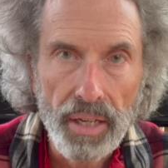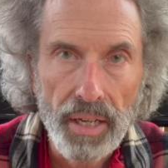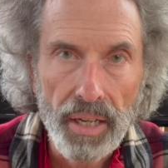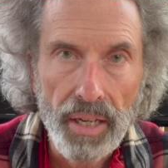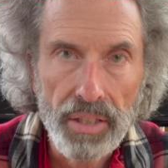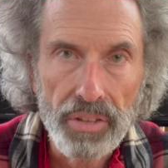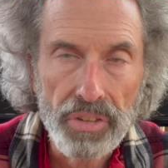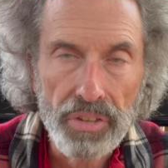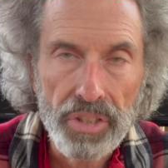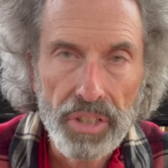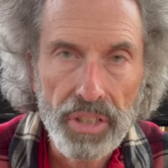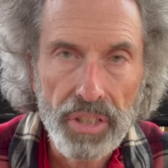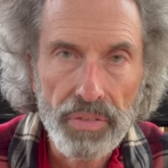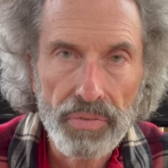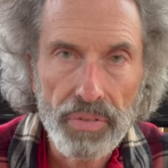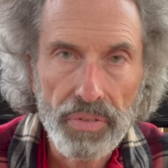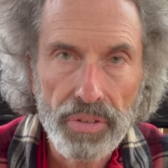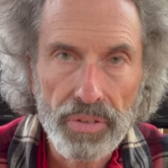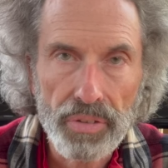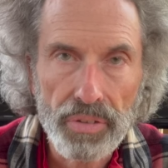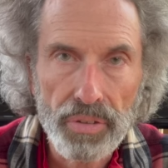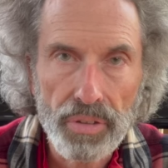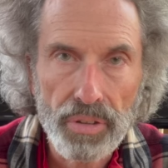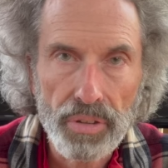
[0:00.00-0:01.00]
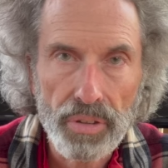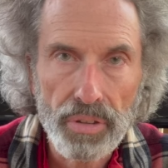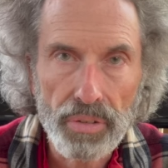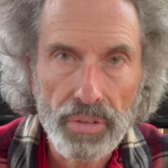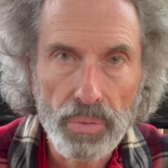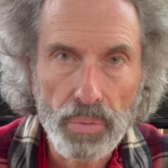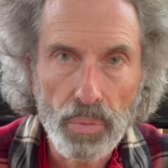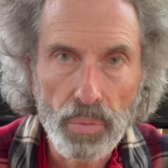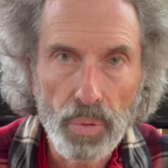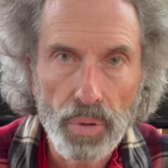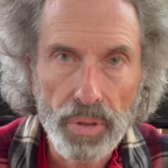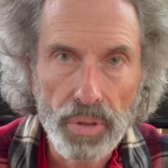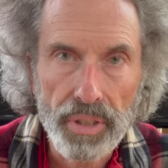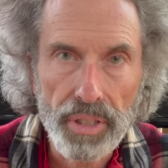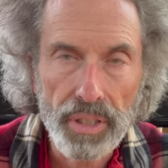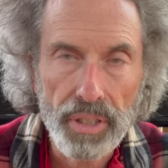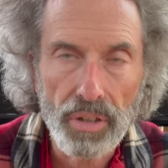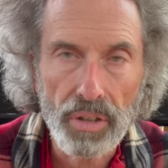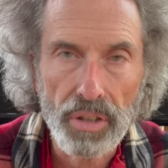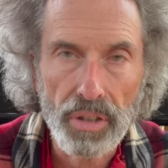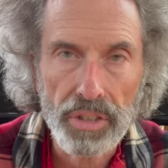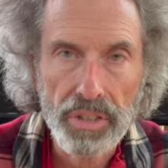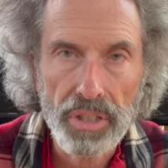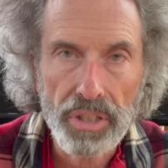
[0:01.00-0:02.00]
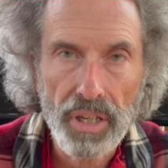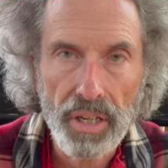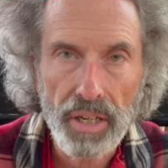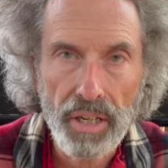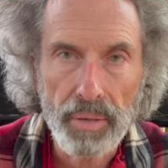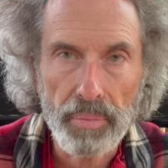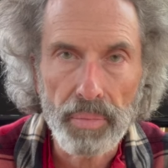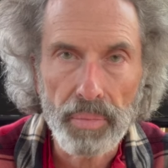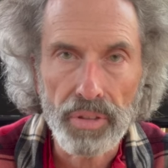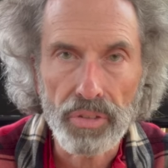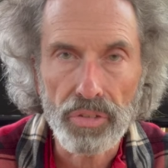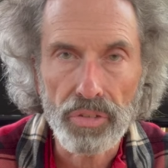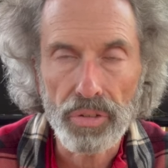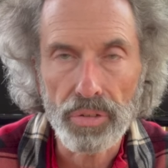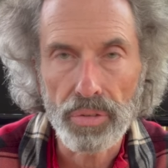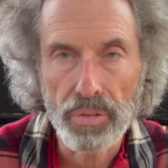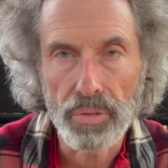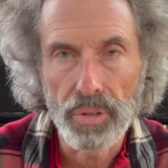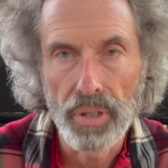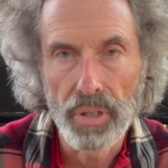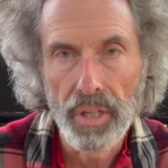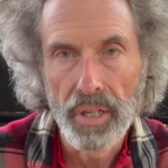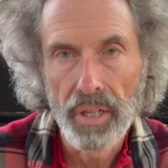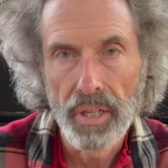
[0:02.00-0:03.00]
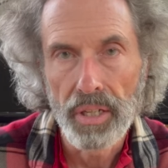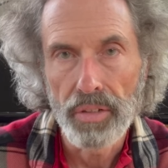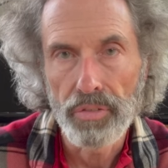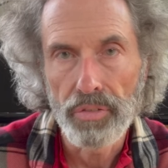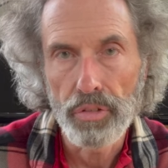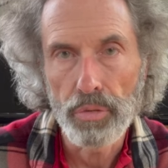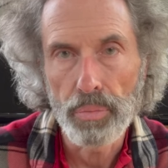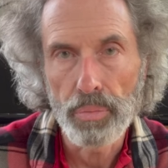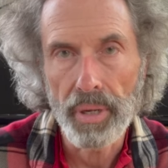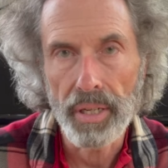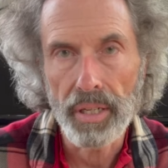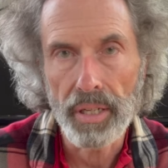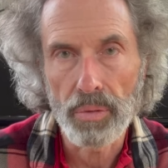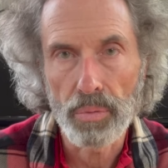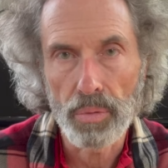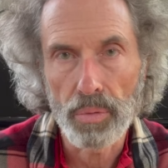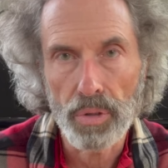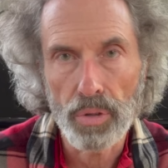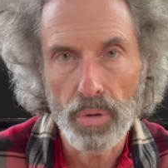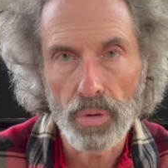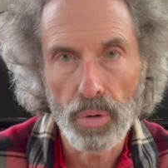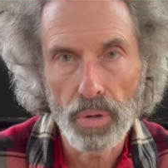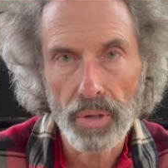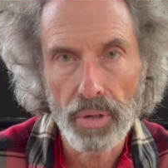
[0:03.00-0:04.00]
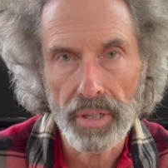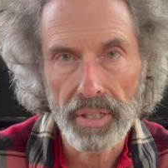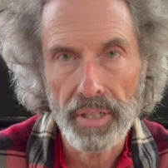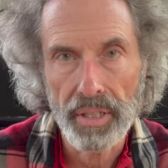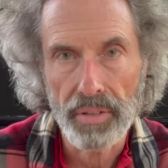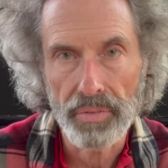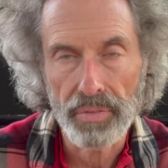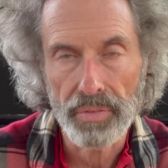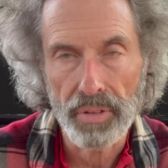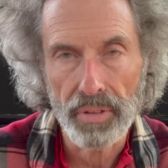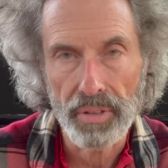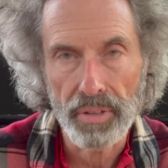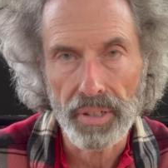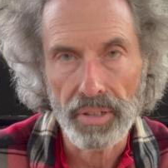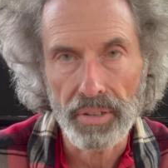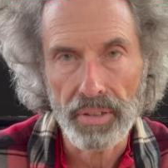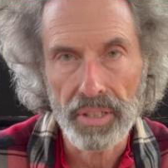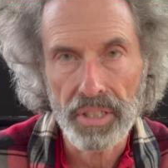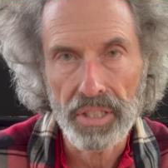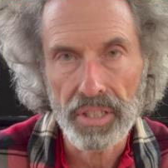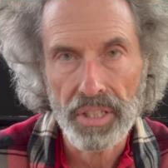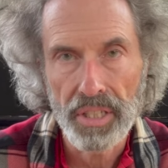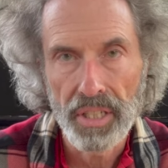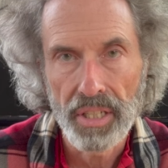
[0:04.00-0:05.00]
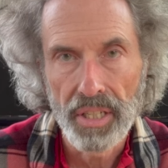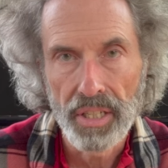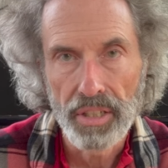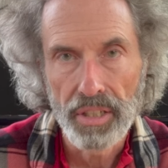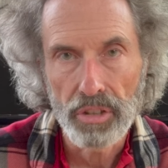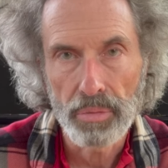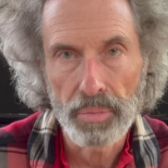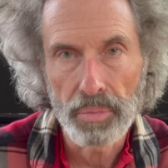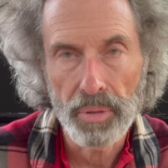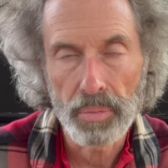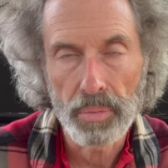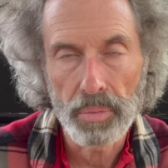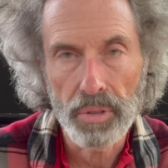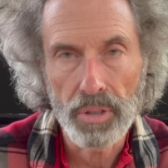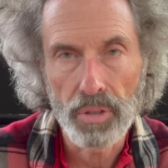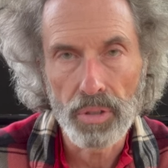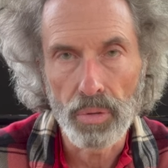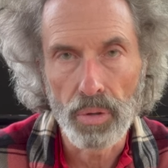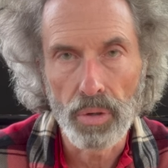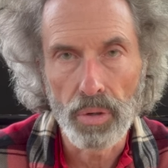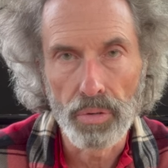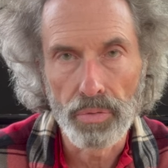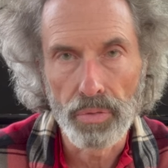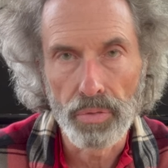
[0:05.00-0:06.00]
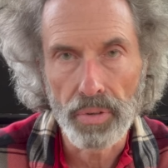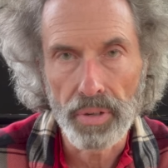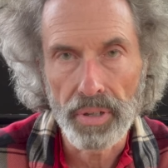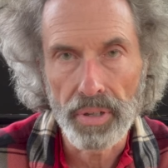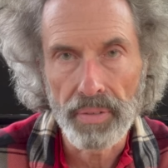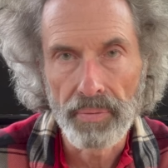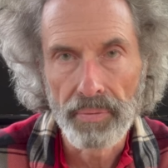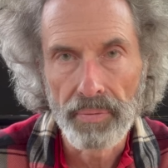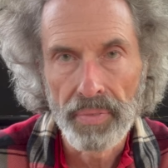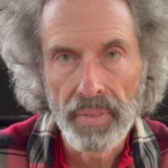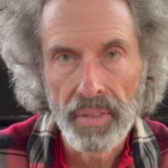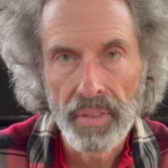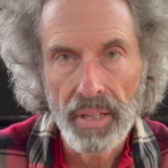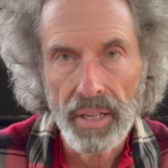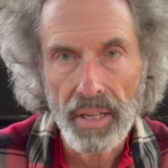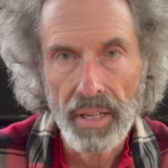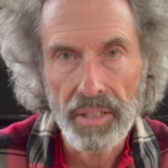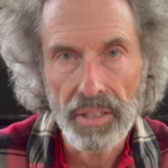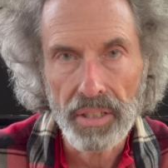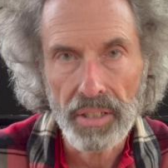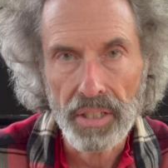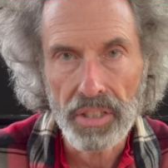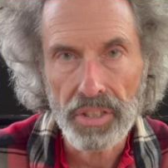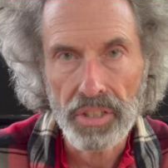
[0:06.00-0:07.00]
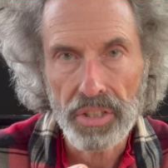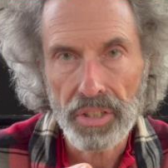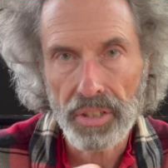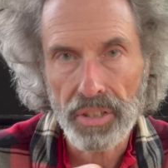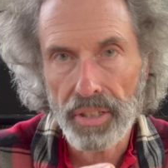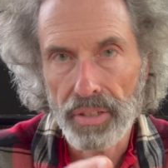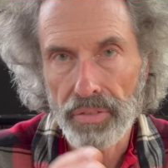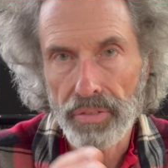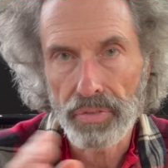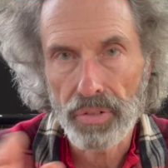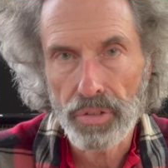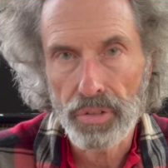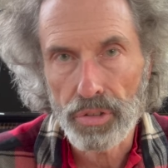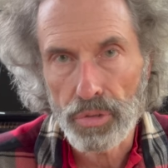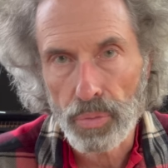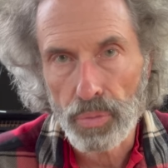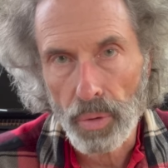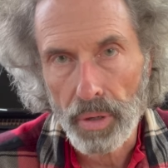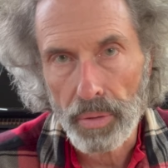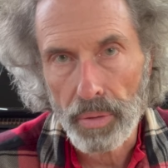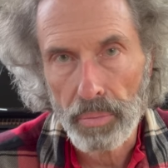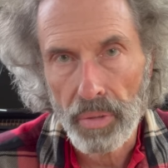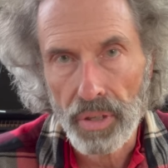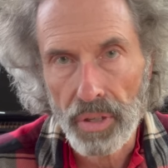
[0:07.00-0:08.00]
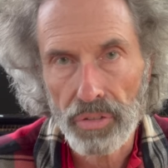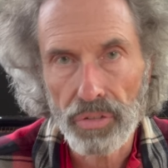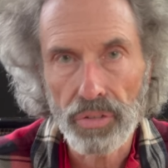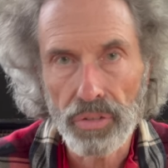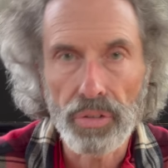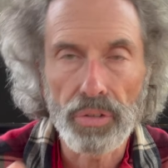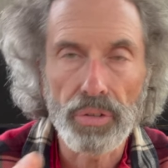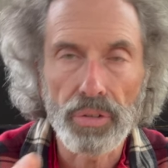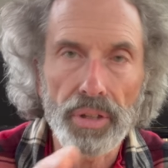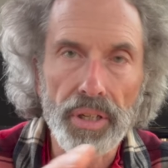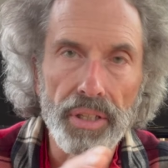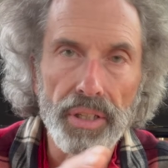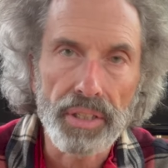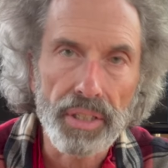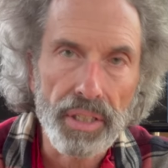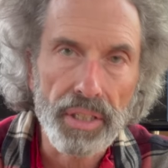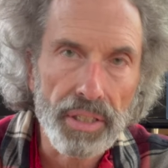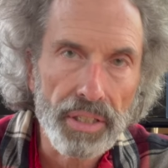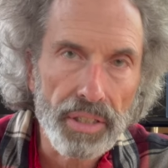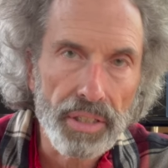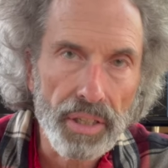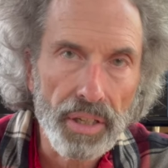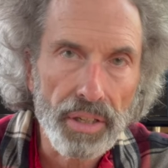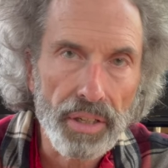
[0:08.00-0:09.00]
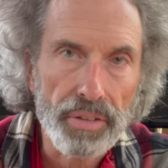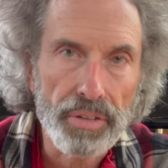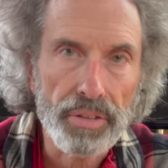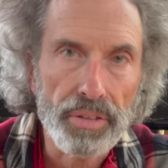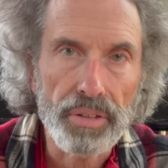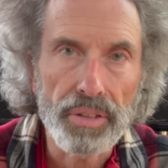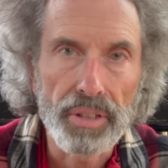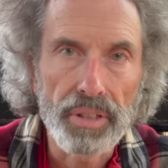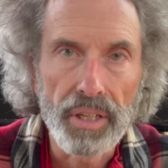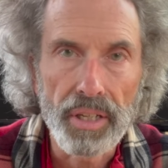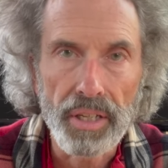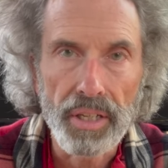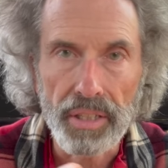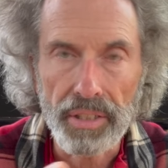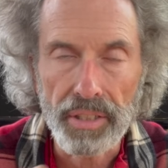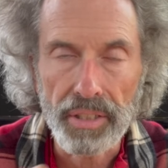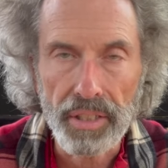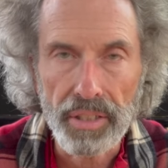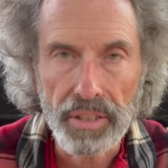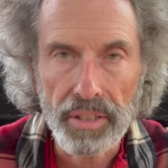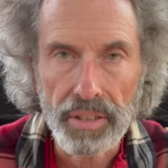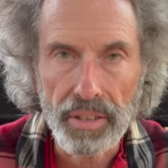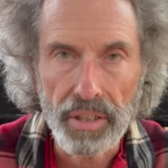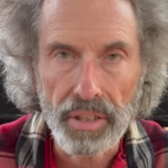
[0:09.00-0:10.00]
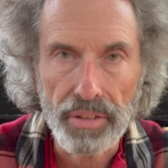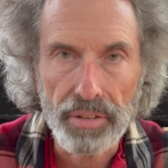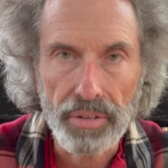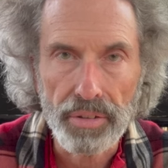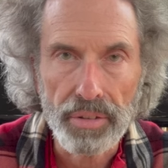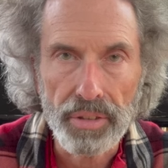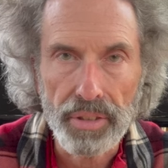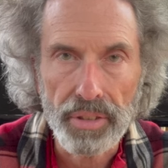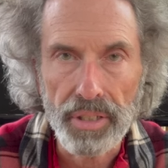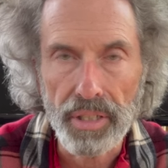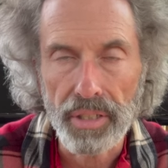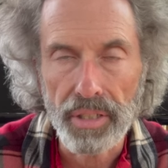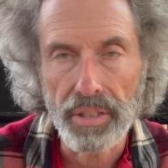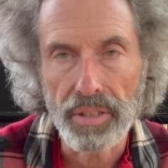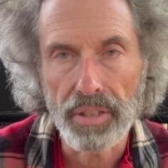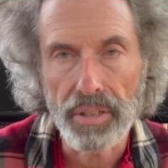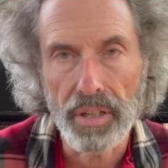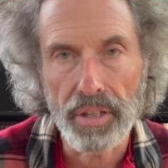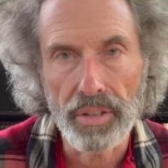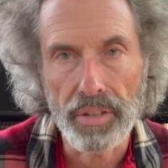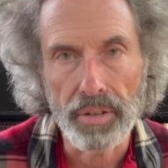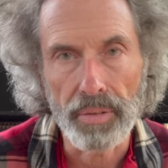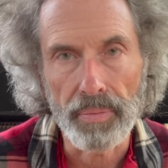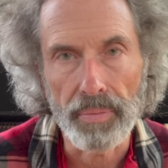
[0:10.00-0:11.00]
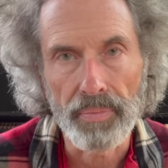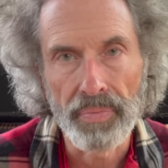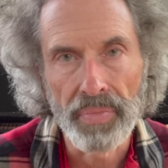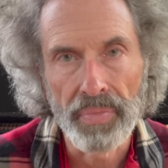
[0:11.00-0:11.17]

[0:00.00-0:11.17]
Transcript: and see if it's working on time. And so if you make a recording of the larynx, you'll be able to go over it and isolate first one muscle and then another and then another and then another.